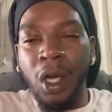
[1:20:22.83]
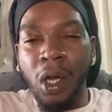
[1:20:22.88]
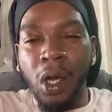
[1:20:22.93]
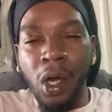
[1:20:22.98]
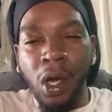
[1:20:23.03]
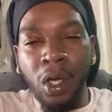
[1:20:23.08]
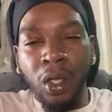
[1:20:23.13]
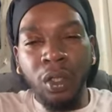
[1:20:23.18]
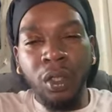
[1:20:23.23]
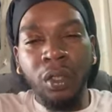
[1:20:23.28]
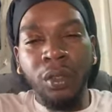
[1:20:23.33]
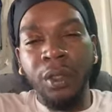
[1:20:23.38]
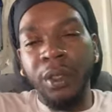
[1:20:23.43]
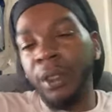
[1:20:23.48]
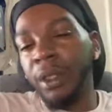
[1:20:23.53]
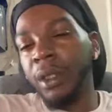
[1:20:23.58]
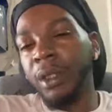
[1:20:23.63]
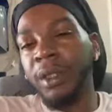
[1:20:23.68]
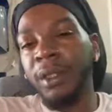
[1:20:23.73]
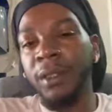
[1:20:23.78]
alter it
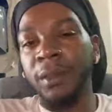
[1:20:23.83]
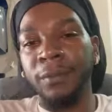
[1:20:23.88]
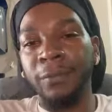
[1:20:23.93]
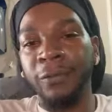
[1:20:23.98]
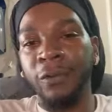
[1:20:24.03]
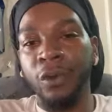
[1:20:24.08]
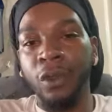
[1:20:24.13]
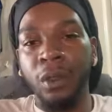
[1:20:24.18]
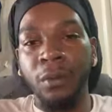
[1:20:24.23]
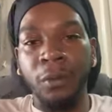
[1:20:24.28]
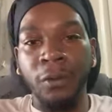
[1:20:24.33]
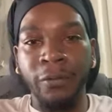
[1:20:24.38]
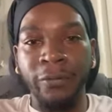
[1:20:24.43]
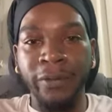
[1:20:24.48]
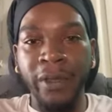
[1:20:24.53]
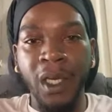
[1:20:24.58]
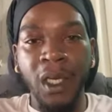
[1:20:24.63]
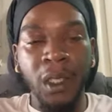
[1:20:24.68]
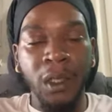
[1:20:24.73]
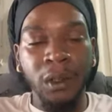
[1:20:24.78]
in some form or
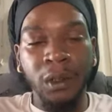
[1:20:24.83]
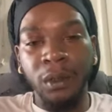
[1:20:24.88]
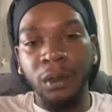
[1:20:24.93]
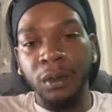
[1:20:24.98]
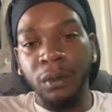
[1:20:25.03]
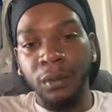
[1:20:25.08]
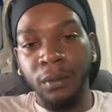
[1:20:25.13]
fashion.